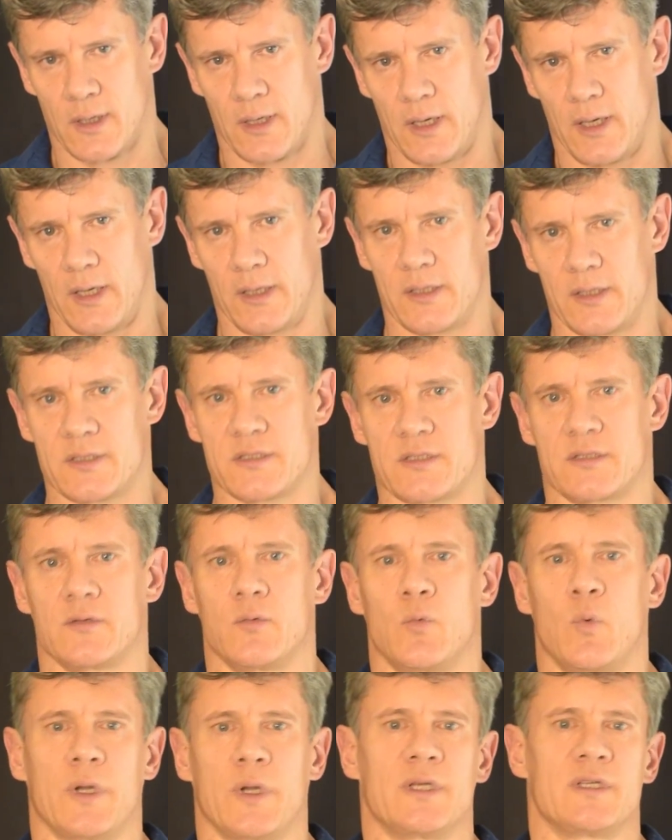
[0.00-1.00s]
It is
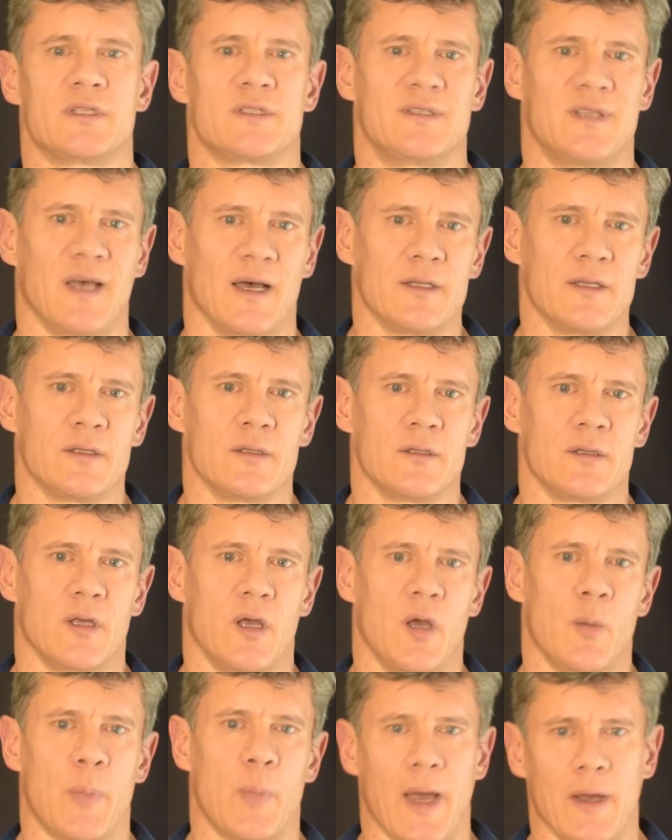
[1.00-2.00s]
what is done
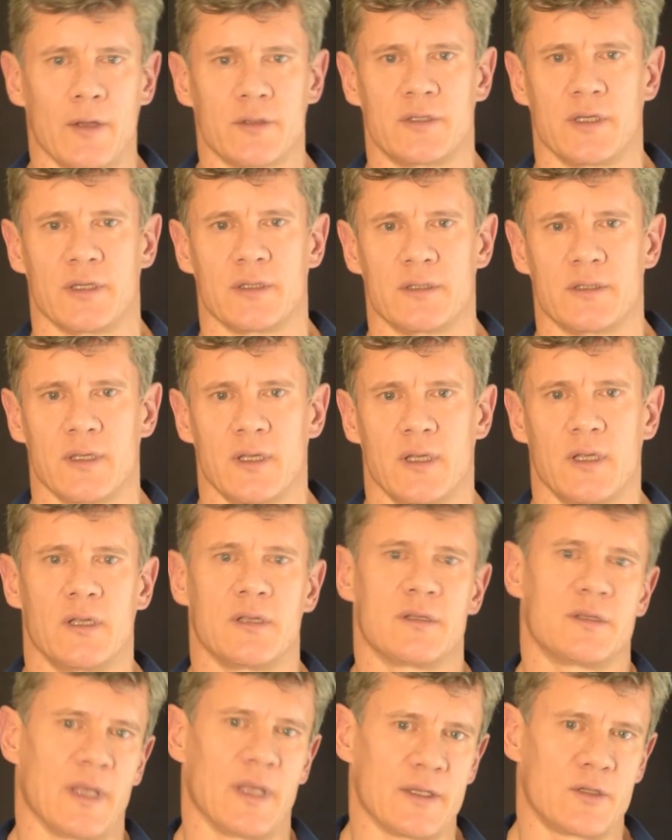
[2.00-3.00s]
about it
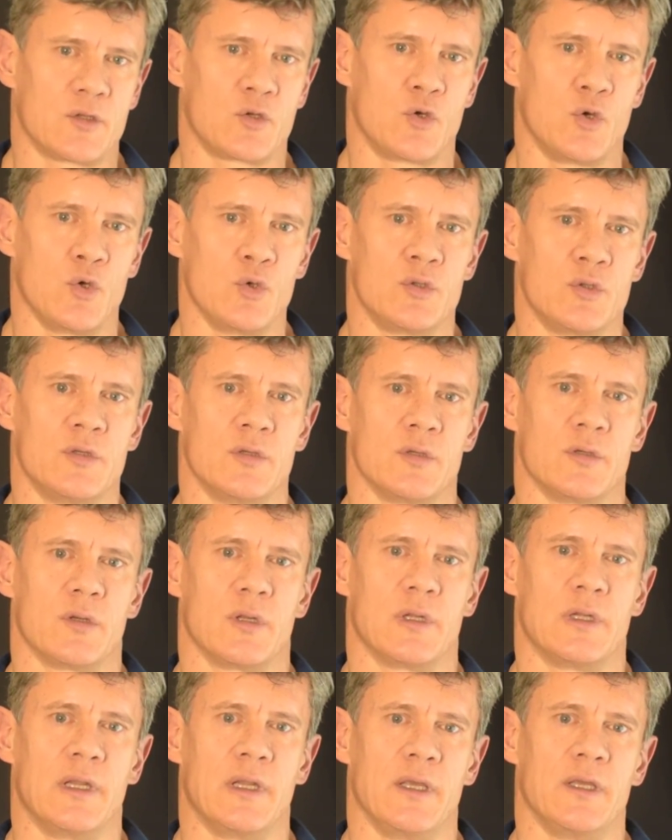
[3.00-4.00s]
that could
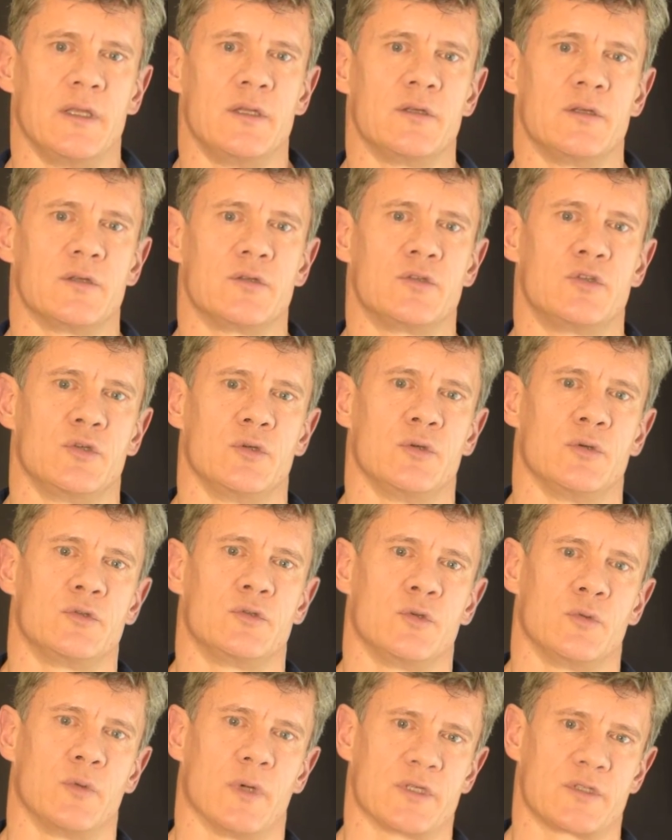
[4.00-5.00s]
lead
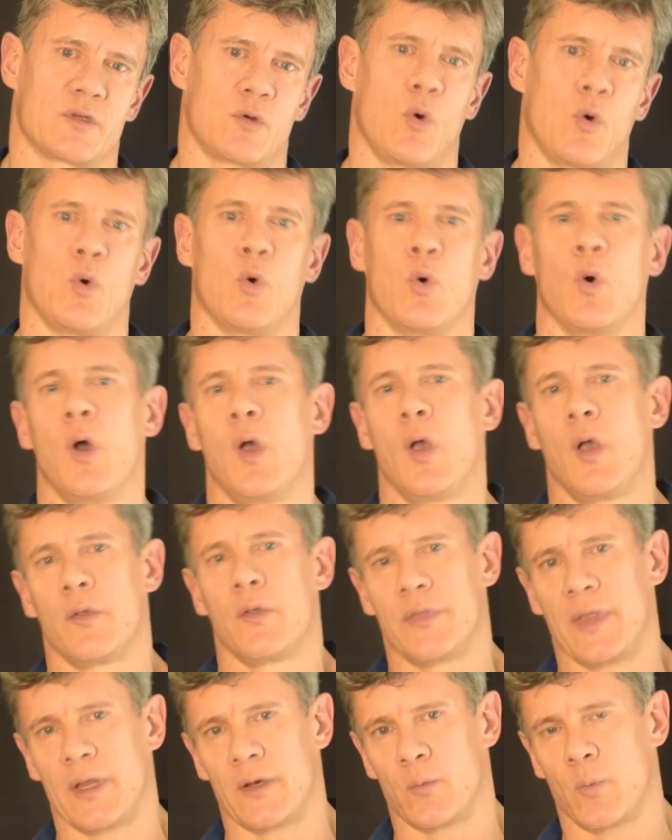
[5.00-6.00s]
to risk, or
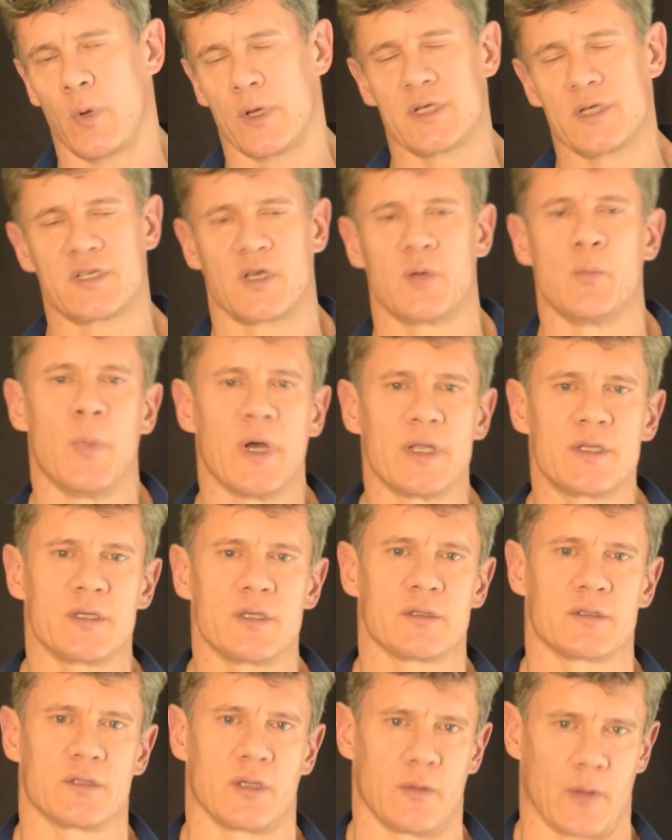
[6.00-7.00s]
that what is
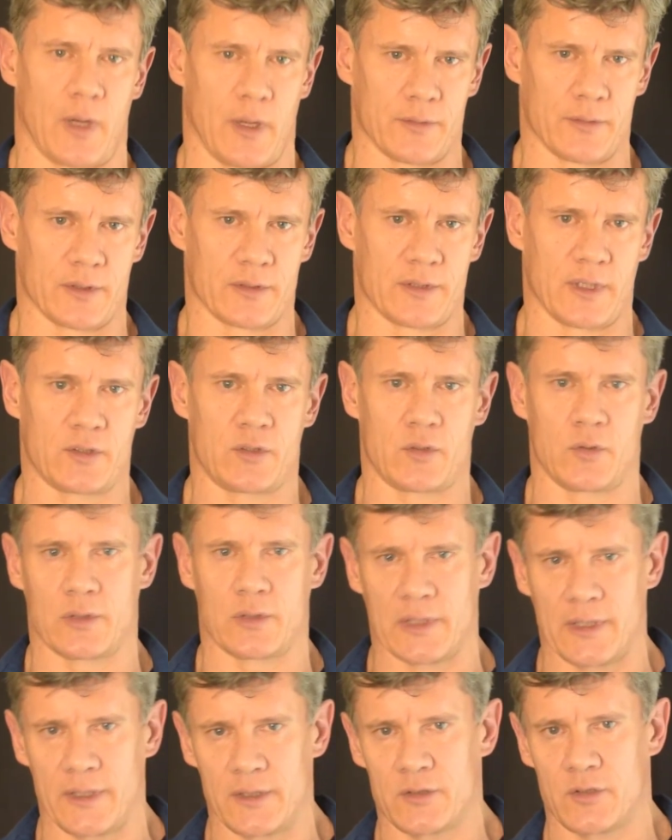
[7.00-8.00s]
omitted around it that could
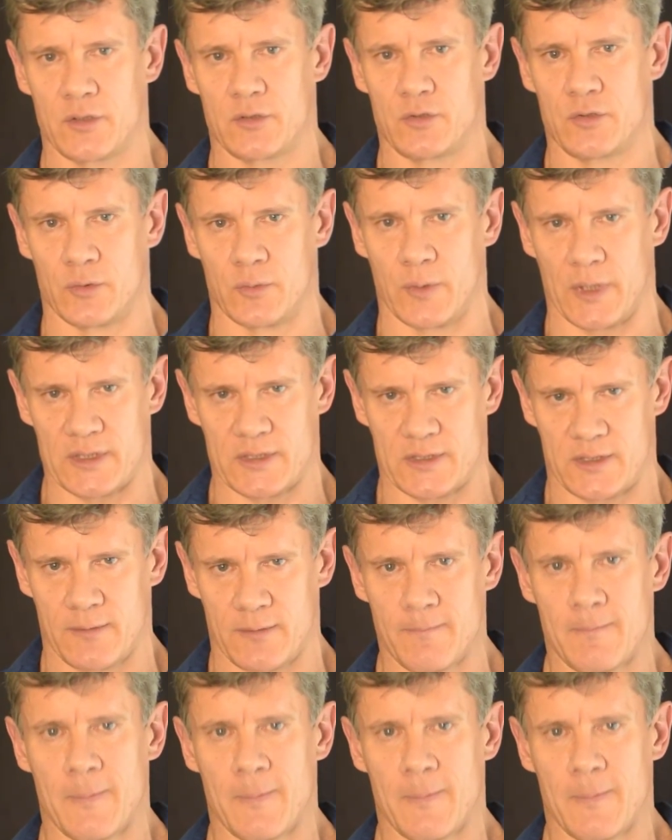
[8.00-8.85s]
lead to risk.